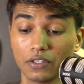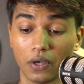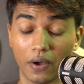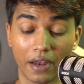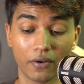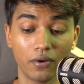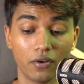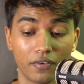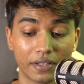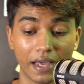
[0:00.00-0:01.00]
so enroll
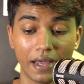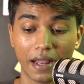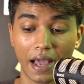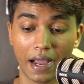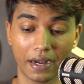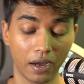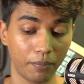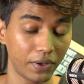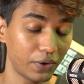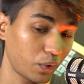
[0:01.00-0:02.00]
over there and
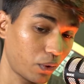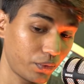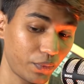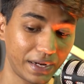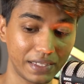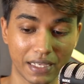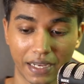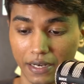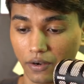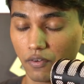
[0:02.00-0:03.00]
appear on
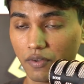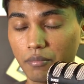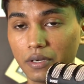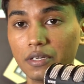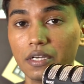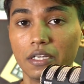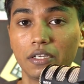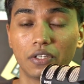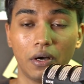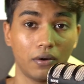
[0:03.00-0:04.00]
22nd november
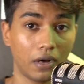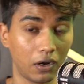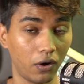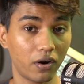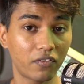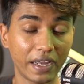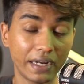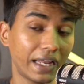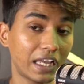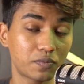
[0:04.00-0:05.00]
so a lot of
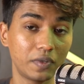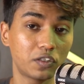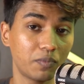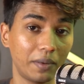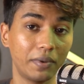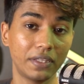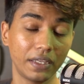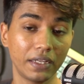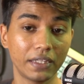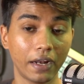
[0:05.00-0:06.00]
gate aspirants might be
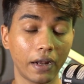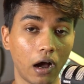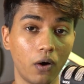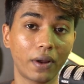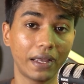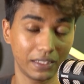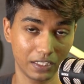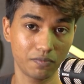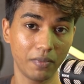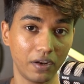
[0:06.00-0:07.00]
thinking that how can
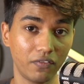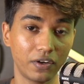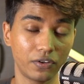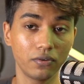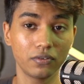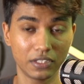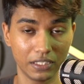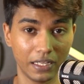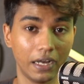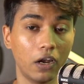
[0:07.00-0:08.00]
this benefit you
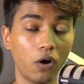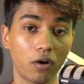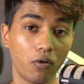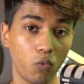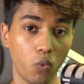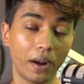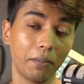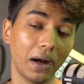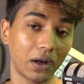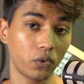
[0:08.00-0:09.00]
see there are a lot of one
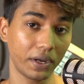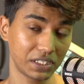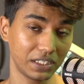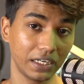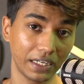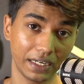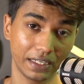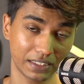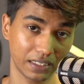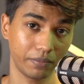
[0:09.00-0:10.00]
mark question in gate
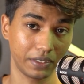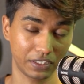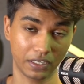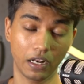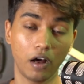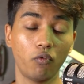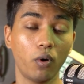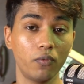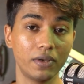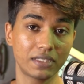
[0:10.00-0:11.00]
examination and i've
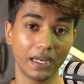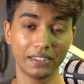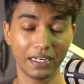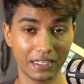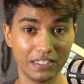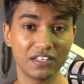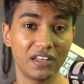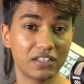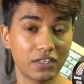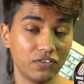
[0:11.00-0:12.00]
always said that
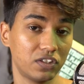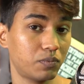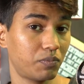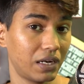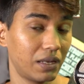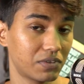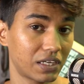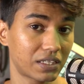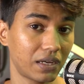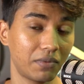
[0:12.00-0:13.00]
engineering services prelims
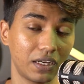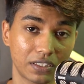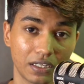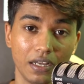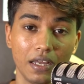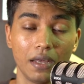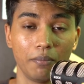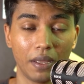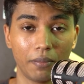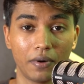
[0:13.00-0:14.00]
examination
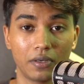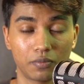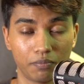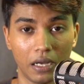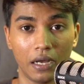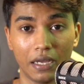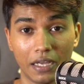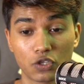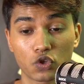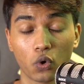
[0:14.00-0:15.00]
papers, uh,
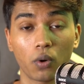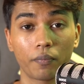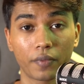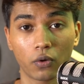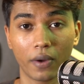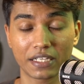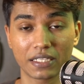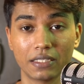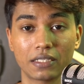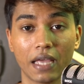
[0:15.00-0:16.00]
ISRO
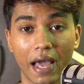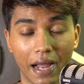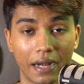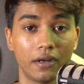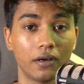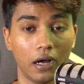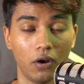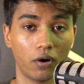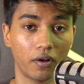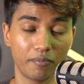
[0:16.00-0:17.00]
questions and a
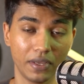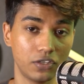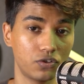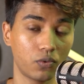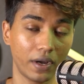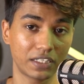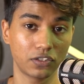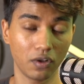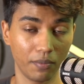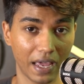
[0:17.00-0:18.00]
lot of PSU
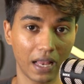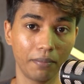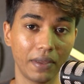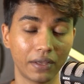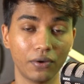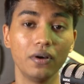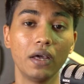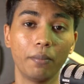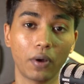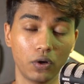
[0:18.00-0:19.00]
questions will be helping you
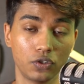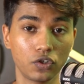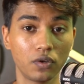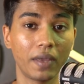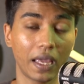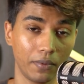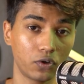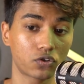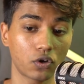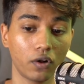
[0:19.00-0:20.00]
because you'll be able
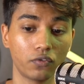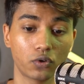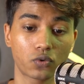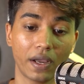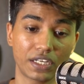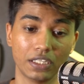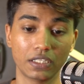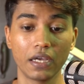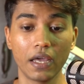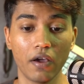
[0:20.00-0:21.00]
to solve those
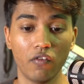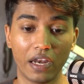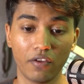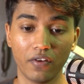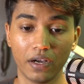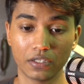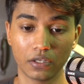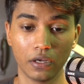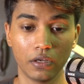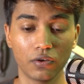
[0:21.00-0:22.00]
questions very fast.
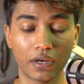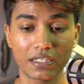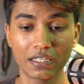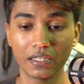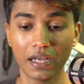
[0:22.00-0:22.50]
And you can see